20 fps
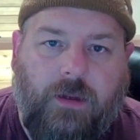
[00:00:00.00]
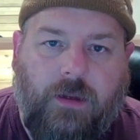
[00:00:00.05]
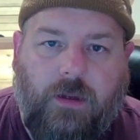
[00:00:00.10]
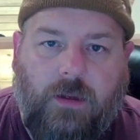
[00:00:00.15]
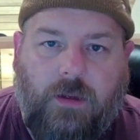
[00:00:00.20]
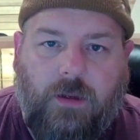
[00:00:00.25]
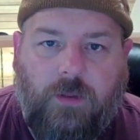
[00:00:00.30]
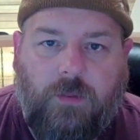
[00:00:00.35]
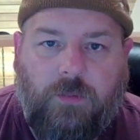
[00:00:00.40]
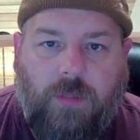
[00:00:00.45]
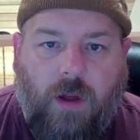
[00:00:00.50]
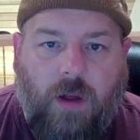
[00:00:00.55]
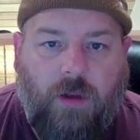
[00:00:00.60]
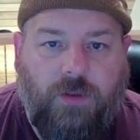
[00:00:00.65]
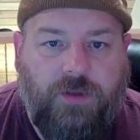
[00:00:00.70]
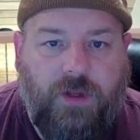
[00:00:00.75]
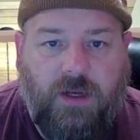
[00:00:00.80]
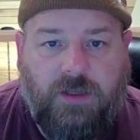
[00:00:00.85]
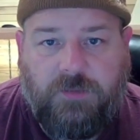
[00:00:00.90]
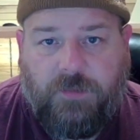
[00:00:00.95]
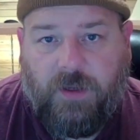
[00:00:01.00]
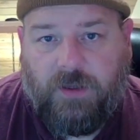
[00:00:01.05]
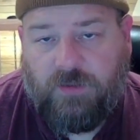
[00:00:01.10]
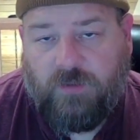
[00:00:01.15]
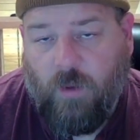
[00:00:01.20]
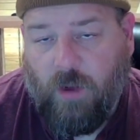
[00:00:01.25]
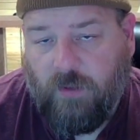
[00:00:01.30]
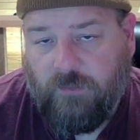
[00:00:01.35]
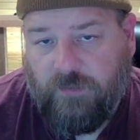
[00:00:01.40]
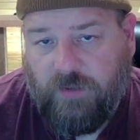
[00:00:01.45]
Uh, Paul talks about his
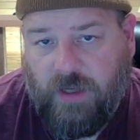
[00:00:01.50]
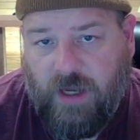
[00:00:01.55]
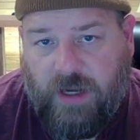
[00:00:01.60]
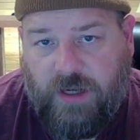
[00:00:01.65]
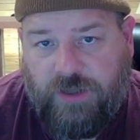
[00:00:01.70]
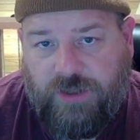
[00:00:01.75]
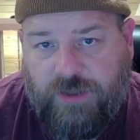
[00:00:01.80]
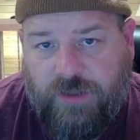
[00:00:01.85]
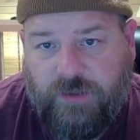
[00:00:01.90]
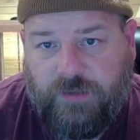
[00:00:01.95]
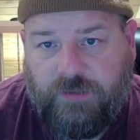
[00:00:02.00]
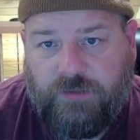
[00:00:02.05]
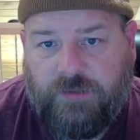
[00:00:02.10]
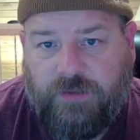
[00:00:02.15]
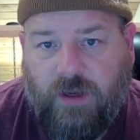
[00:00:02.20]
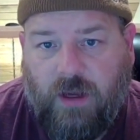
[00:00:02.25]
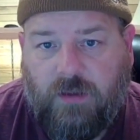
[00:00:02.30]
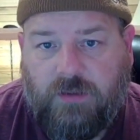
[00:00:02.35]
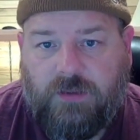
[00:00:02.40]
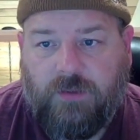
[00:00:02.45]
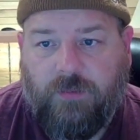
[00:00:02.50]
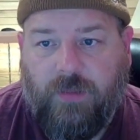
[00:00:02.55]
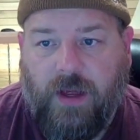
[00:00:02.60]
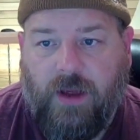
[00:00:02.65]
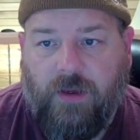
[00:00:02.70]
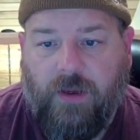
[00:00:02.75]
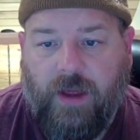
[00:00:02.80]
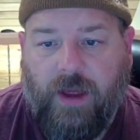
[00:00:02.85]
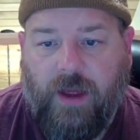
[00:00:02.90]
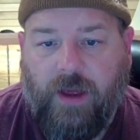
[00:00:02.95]
qualifications, talks
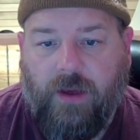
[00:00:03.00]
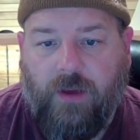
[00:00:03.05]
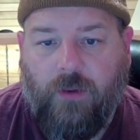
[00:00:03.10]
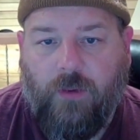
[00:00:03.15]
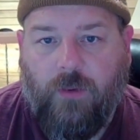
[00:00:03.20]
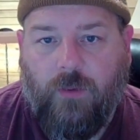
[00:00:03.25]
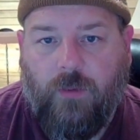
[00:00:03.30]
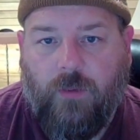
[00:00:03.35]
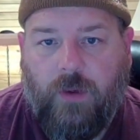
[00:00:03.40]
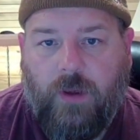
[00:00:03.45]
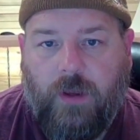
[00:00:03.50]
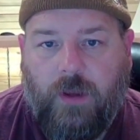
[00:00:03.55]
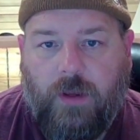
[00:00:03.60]
about how,